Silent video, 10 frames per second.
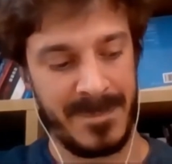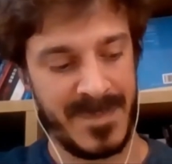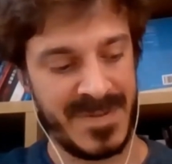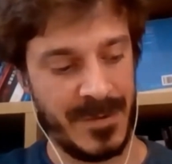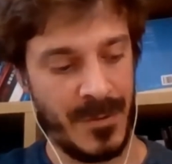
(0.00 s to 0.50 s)

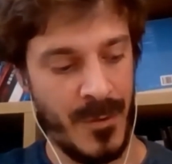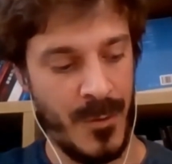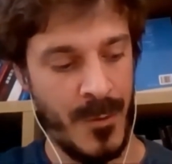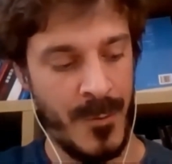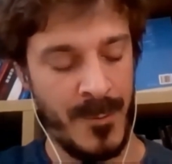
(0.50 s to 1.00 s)

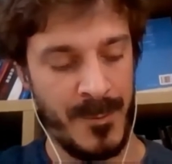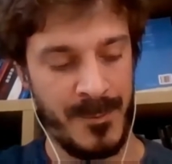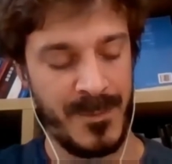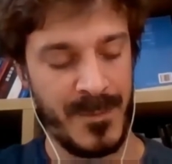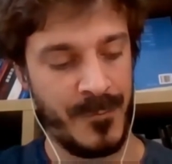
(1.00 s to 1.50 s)
So
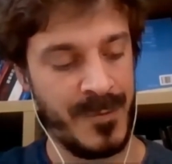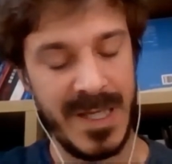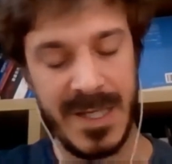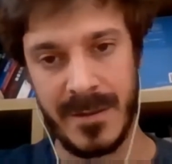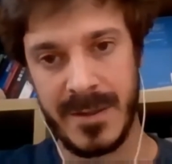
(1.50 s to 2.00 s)

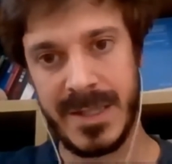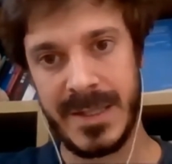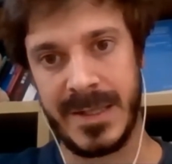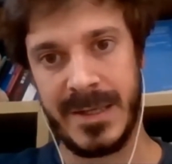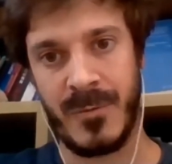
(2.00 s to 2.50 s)
really
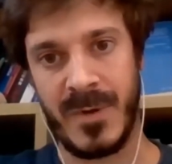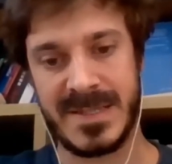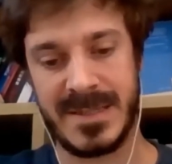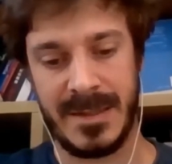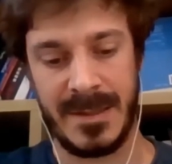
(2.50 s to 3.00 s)
early I
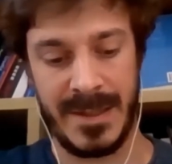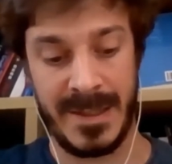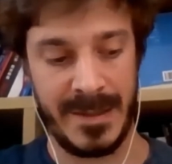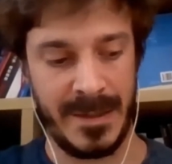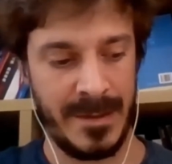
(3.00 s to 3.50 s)
was
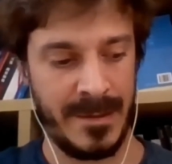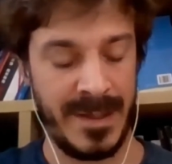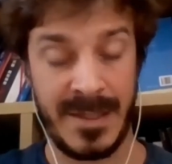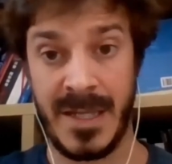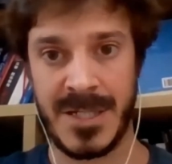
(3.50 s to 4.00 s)
in
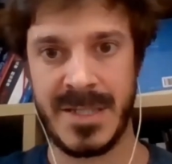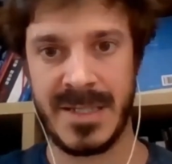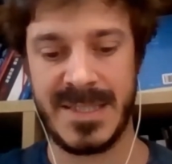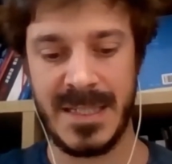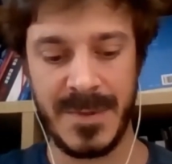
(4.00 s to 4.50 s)
a national
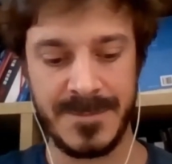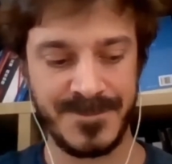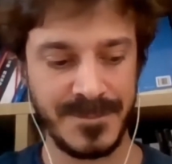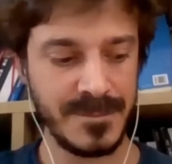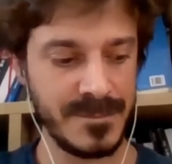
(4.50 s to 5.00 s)
team
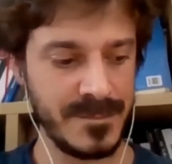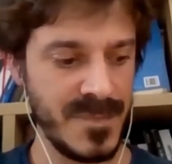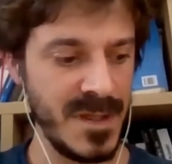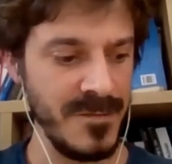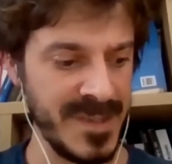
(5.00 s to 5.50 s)

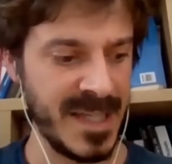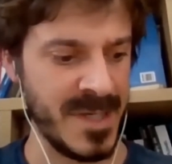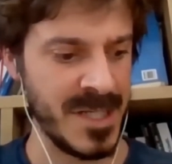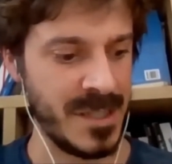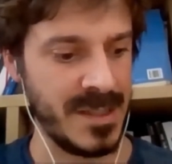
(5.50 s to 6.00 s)
for that
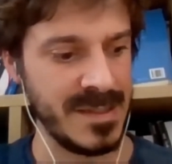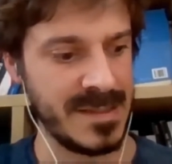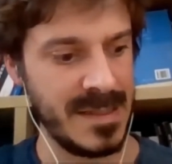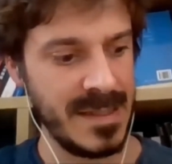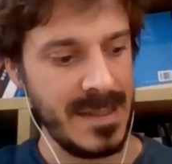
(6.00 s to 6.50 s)
martial arts,
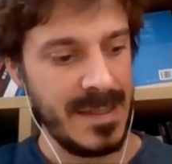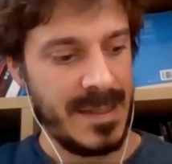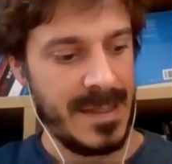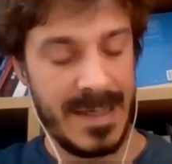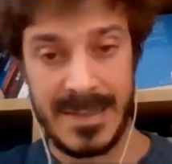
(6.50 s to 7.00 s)

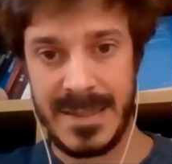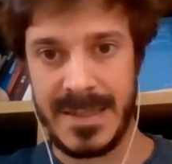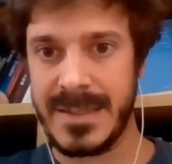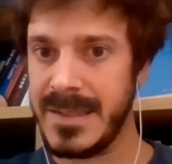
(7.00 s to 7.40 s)
and then